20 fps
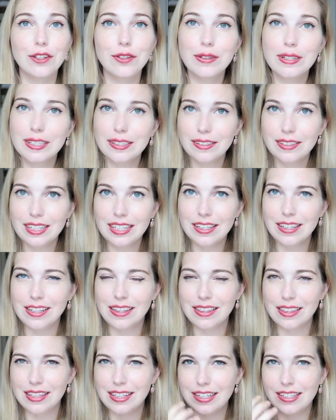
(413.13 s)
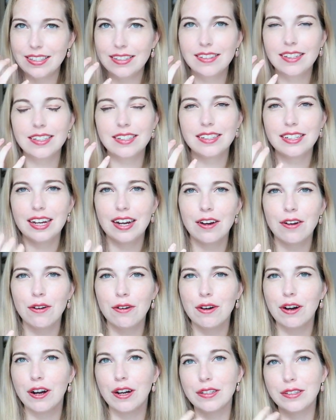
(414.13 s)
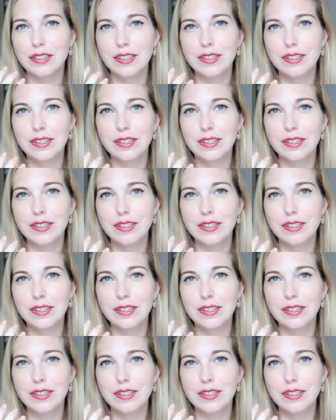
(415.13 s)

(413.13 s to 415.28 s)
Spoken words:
you can see that these tarot cards,